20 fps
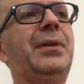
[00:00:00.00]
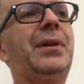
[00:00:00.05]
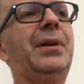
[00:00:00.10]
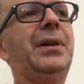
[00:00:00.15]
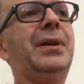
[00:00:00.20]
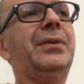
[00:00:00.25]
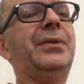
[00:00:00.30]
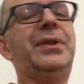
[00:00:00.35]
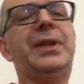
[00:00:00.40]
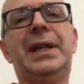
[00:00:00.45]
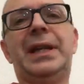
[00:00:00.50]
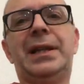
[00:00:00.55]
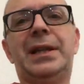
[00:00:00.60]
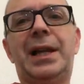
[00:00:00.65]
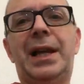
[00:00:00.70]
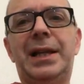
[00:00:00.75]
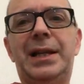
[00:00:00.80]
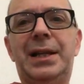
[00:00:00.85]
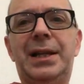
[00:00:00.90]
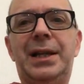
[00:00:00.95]
thing
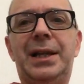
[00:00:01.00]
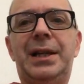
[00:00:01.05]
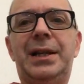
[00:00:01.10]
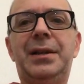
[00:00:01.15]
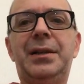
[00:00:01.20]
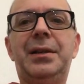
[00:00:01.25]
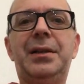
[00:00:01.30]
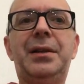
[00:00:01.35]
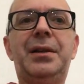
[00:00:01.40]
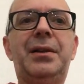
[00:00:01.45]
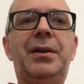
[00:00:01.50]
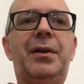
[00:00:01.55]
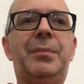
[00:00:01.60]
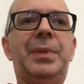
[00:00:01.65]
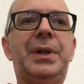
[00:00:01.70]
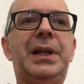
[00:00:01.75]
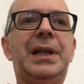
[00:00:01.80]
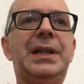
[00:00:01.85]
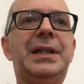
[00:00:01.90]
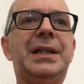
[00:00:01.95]
lately. I've
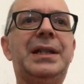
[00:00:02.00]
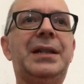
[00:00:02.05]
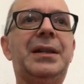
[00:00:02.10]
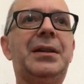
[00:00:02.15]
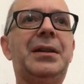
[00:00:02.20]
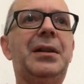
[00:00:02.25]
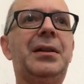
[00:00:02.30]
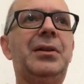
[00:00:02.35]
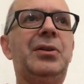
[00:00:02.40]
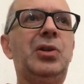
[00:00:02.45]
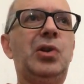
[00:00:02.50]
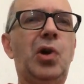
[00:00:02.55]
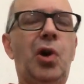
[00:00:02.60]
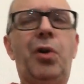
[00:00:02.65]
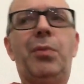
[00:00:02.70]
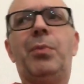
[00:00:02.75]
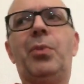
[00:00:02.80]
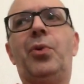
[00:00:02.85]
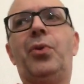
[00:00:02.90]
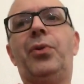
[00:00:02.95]
been eating a
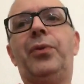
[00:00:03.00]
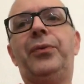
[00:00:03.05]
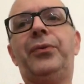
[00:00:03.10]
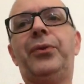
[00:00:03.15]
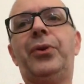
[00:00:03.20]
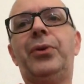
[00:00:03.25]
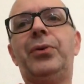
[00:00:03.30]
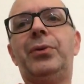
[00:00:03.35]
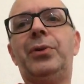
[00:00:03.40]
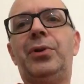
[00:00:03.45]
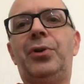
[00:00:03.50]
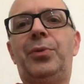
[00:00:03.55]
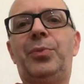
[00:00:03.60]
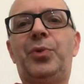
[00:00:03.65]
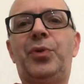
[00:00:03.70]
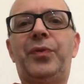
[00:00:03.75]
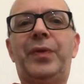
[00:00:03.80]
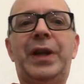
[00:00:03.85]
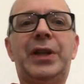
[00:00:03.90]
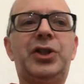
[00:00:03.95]
lot more fruit, a lot
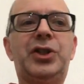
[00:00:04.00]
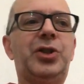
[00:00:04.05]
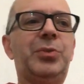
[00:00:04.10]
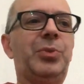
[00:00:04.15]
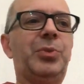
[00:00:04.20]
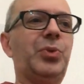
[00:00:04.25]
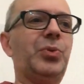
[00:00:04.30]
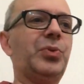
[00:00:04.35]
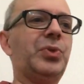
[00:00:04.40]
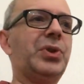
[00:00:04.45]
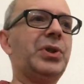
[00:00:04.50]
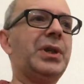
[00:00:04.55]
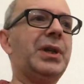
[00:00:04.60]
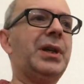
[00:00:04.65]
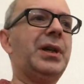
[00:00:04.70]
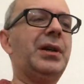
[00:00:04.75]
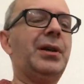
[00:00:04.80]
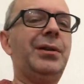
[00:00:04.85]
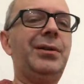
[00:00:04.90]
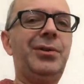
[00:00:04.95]
more vegetables,
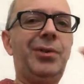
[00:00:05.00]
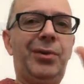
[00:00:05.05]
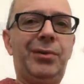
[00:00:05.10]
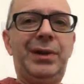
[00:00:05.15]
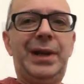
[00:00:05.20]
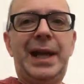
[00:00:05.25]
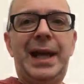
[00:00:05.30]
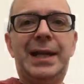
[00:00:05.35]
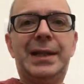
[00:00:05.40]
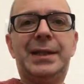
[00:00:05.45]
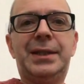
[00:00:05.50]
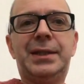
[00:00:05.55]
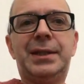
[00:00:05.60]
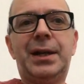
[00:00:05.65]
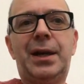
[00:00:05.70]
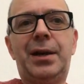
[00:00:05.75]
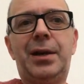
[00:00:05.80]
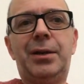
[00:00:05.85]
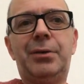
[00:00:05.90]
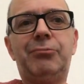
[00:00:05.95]
a lot less
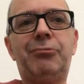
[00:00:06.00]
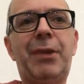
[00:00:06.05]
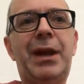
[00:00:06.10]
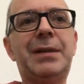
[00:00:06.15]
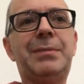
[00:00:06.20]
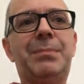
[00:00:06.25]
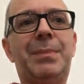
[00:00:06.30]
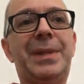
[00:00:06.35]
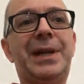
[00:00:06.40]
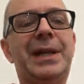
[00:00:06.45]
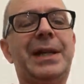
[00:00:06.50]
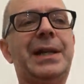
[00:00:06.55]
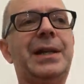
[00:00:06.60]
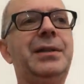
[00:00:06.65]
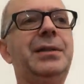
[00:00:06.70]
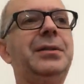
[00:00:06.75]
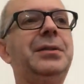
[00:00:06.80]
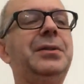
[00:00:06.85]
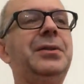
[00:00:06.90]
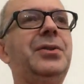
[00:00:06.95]
red meat
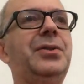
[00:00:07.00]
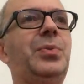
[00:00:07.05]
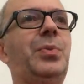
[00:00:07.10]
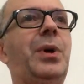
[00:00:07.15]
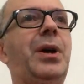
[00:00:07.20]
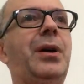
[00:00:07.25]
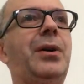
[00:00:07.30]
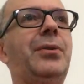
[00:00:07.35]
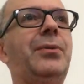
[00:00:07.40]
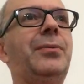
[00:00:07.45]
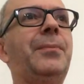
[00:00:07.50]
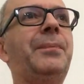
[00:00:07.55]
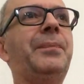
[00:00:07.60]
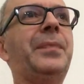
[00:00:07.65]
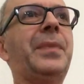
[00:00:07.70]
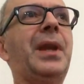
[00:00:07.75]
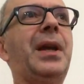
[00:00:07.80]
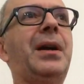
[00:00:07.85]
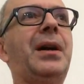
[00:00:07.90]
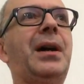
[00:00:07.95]
as well.
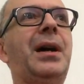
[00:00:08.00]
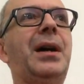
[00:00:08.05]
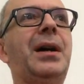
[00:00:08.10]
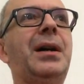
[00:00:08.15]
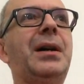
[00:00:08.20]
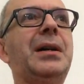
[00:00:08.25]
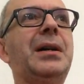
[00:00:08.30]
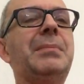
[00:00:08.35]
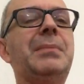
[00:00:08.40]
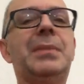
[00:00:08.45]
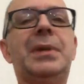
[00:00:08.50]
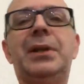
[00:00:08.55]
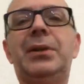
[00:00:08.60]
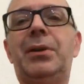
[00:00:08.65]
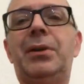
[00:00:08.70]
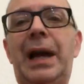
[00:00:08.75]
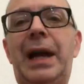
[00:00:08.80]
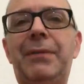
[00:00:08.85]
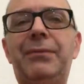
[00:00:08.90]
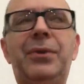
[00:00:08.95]
And
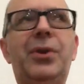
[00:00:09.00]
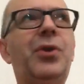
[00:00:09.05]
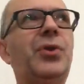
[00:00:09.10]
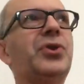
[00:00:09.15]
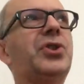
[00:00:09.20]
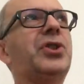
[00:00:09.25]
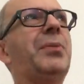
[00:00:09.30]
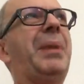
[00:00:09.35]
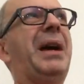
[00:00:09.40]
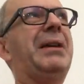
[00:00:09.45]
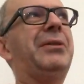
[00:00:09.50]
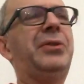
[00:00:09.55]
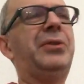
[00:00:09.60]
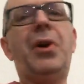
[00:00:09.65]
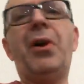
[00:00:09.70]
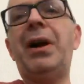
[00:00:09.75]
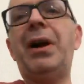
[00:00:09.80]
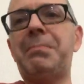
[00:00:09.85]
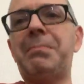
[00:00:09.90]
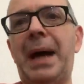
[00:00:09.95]
I have lost about
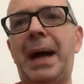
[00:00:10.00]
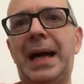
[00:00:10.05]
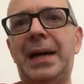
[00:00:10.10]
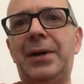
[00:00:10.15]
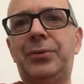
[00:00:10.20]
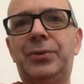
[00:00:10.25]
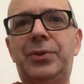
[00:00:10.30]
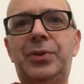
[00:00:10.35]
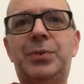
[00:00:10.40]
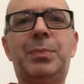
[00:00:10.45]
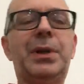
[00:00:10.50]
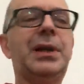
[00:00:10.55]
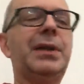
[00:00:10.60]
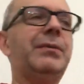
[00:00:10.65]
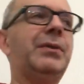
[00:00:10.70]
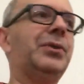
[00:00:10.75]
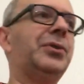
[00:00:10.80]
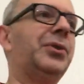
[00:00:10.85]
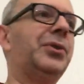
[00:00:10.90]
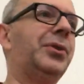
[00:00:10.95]
9 pounds,
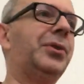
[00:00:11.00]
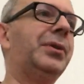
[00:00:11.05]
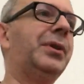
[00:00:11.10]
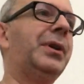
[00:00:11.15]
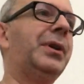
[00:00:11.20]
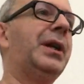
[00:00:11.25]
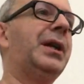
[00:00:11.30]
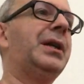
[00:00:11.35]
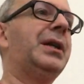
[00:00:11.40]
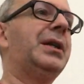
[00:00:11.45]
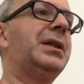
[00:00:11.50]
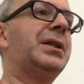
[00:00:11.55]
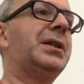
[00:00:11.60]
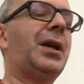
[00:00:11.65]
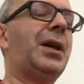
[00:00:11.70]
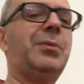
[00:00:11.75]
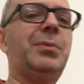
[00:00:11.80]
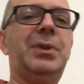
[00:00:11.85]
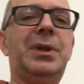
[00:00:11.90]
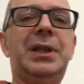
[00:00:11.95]
believe it or not.
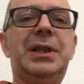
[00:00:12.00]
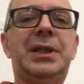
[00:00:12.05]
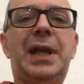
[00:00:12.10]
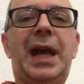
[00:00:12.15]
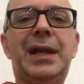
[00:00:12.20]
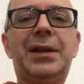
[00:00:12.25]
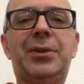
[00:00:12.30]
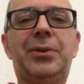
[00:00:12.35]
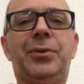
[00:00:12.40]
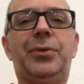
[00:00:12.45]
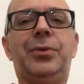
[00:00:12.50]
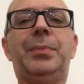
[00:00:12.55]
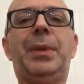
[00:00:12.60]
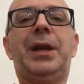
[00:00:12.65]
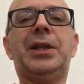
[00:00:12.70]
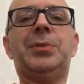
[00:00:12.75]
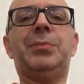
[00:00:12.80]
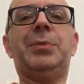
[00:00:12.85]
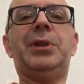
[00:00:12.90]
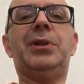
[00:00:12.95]
So, but this angle
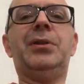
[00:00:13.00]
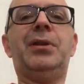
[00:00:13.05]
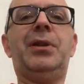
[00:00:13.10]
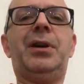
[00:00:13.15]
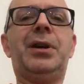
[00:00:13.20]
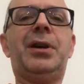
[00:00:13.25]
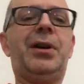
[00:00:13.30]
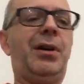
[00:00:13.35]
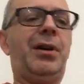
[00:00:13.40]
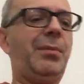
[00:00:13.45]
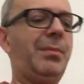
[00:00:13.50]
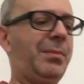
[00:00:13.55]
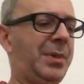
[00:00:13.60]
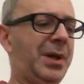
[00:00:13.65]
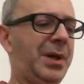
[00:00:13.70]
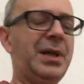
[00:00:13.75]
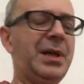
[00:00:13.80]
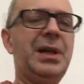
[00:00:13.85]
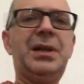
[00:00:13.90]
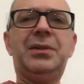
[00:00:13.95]
makes me look like I'm
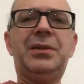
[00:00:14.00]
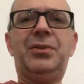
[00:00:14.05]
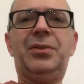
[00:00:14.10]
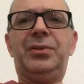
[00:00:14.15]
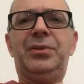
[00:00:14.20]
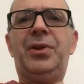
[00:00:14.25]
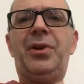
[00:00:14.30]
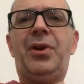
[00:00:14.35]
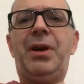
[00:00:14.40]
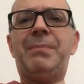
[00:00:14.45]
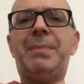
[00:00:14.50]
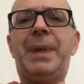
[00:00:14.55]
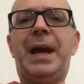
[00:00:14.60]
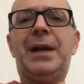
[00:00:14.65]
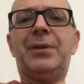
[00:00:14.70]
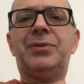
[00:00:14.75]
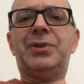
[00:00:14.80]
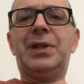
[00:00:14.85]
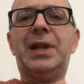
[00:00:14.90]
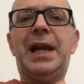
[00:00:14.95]
not 9
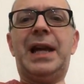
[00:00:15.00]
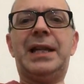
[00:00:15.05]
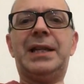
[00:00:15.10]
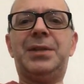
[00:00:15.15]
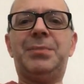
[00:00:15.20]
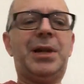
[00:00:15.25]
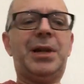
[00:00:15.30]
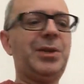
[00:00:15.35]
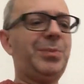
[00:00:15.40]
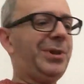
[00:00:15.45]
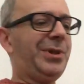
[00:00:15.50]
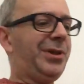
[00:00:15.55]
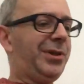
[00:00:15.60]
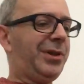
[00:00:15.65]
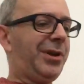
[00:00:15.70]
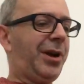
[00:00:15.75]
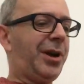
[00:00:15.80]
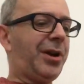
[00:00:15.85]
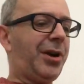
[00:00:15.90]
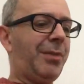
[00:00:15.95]
pounds less, makes me
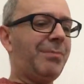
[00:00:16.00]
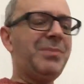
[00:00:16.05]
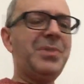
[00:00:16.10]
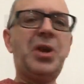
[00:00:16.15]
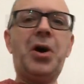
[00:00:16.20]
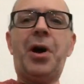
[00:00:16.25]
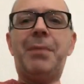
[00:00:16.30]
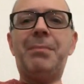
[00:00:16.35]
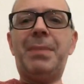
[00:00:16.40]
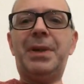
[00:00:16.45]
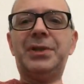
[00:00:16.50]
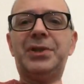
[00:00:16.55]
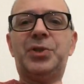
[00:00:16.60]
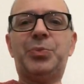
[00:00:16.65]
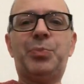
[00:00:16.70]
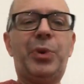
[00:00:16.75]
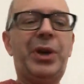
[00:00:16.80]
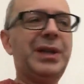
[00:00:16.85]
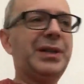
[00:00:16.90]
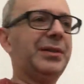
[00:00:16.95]
look like I'm 9 months
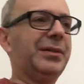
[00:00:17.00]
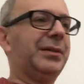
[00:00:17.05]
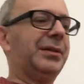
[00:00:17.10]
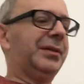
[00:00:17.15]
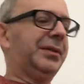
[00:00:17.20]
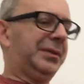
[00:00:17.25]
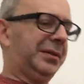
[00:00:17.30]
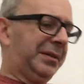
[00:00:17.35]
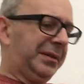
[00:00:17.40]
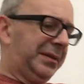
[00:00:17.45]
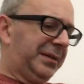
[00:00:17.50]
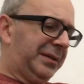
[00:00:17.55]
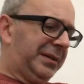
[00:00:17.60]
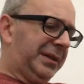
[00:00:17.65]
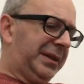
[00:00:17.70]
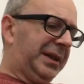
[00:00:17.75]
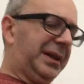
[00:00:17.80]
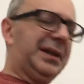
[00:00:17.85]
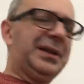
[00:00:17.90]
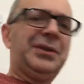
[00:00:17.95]
pregnant.
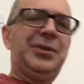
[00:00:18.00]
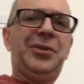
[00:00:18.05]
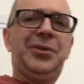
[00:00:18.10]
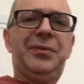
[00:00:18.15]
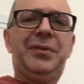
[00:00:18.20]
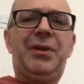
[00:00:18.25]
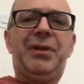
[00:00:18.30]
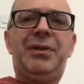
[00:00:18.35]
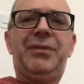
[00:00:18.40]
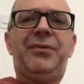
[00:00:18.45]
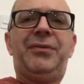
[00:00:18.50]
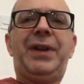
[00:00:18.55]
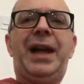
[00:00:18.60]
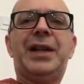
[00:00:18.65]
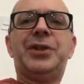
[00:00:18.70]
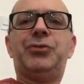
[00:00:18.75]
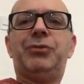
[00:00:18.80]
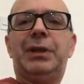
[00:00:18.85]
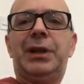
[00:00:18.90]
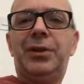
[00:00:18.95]
Not a very
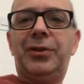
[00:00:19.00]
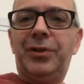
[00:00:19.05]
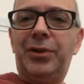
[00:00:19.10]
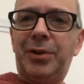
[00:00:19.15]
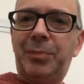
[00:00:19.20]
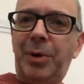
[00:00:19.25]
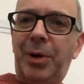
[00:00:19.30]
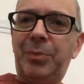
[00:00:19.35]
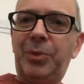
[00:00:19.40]
flattering look, but I'm not